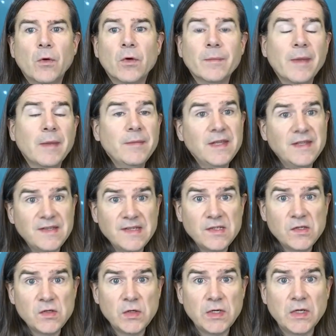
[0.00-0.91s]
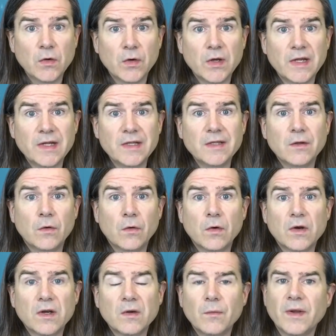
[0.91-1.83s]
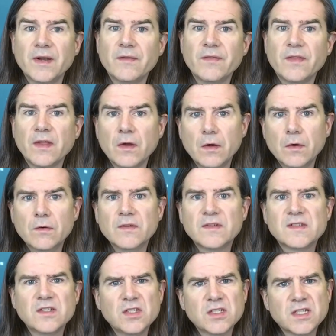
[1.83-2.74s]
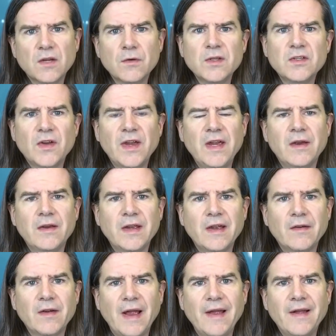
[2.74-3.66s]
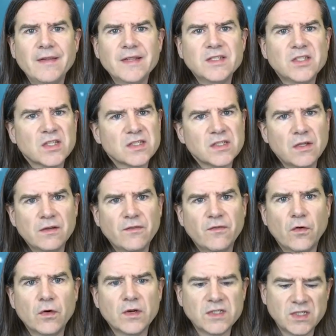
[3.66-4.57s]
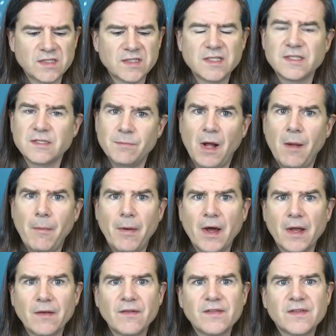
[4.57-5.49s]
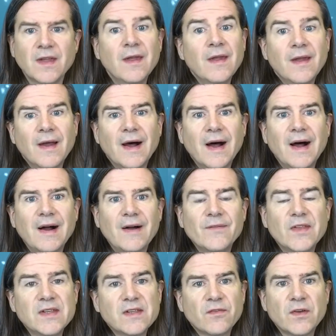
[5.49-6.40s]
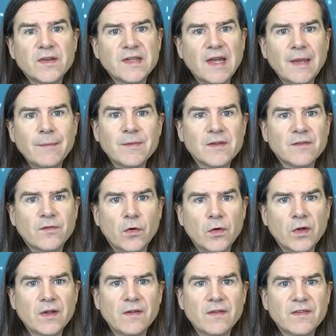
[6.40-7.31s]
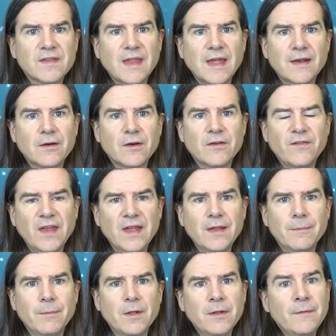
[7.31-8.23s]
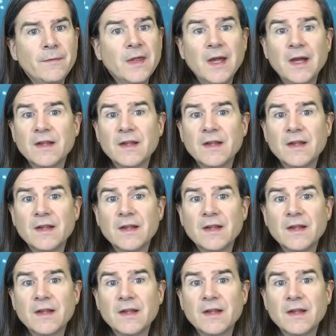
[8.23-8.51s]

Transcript: or maybe tea tree oil, or one of those. Just go in your hair care aisle and just look for just the small bottles of the different types of oils that are available.